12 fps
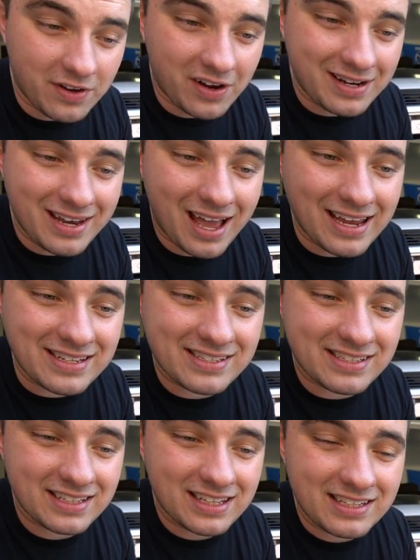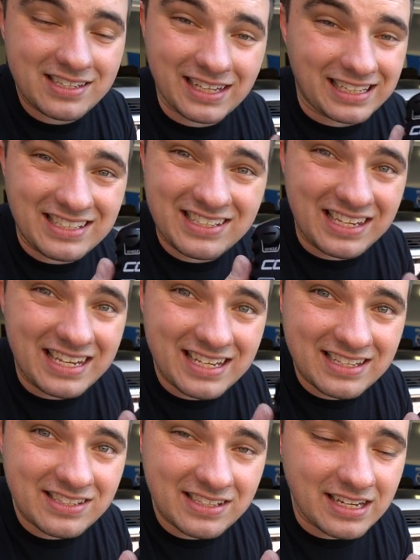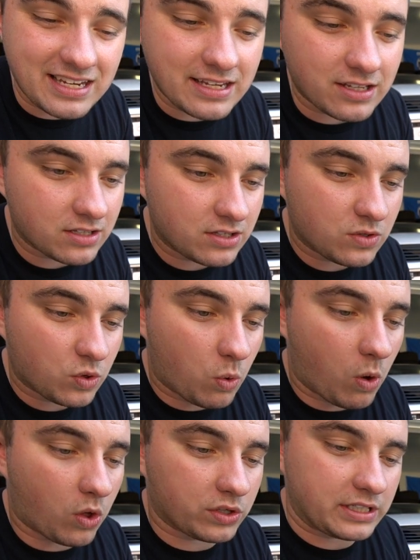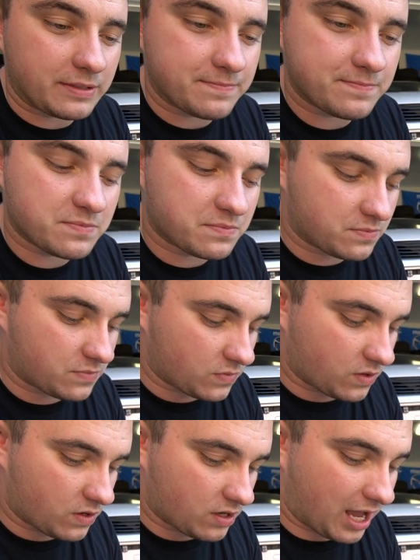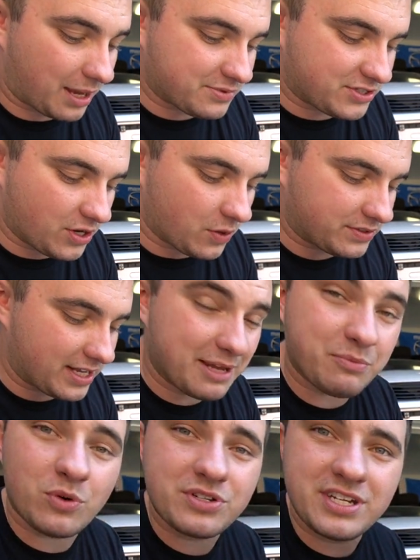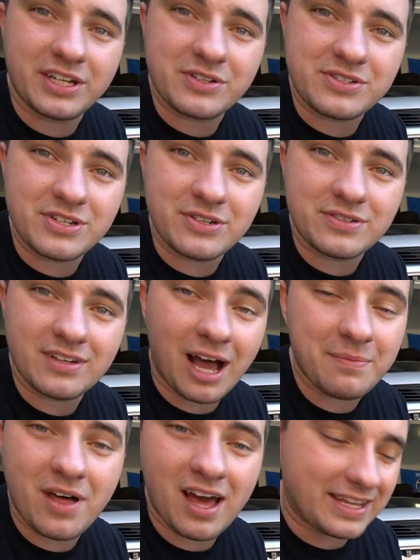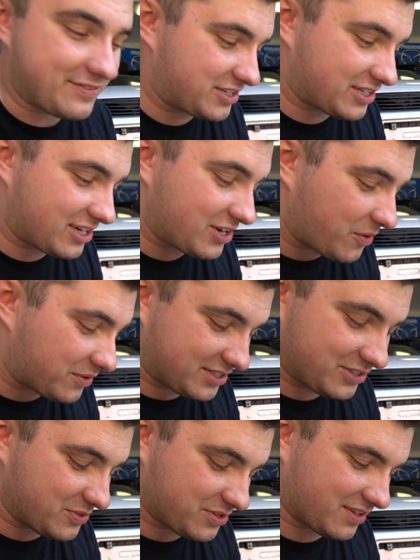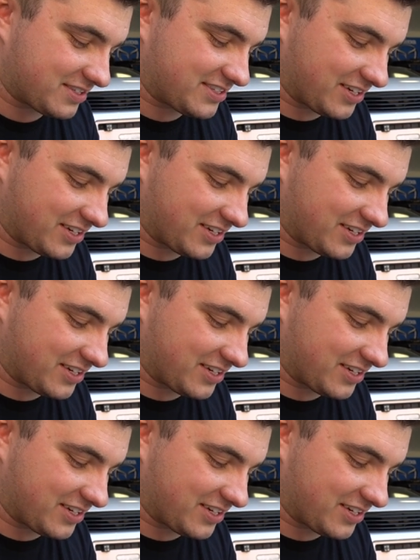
Very nice, like CNC quality. I'm stoked. And more stickers, dude. I'm not even gonna know what to do with all these